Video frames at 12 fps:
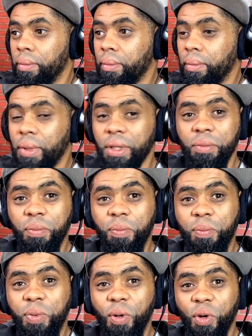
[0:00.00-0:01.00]
My
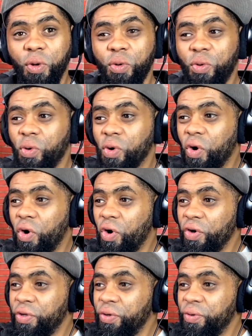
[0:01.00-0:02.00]
bro, are
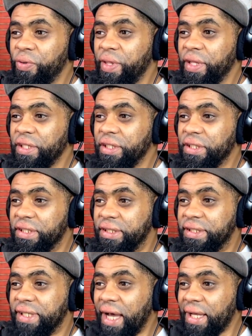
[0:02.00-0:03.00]
you then
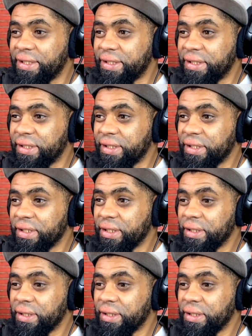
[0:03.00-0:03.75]
just?